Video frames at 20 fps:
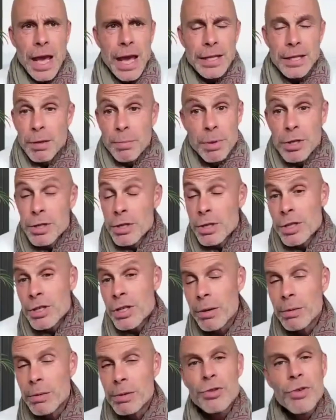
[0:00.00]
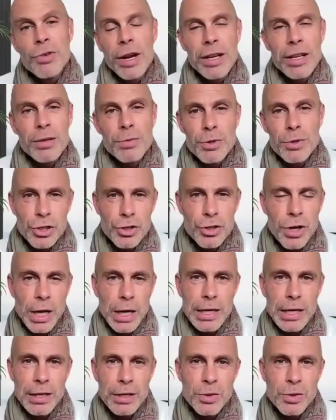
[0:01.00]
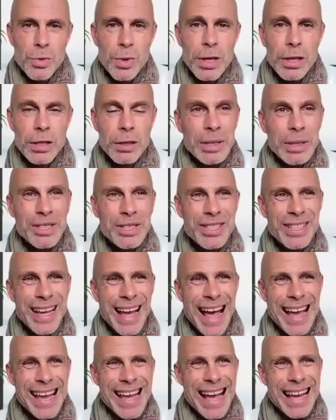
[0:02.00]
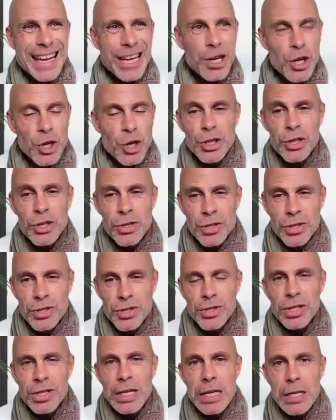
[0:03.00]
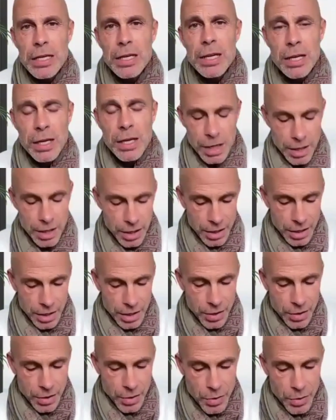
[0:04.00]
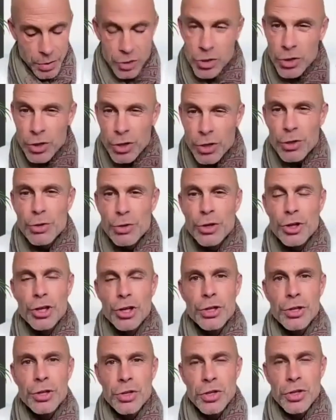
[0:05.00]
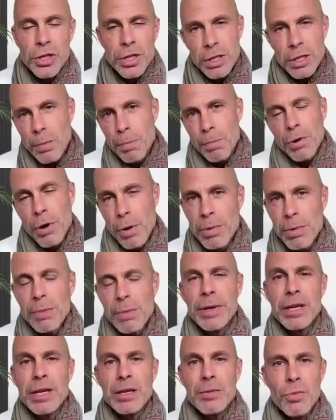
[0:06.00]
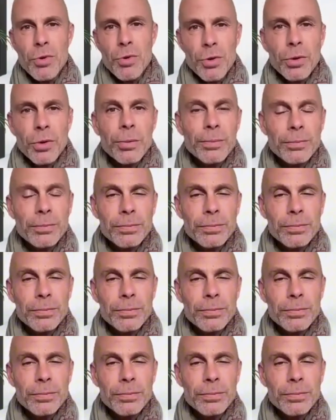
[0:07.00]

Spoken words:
And the business I was running was struggling as well because I couldn't see the solutions in the problem anymore.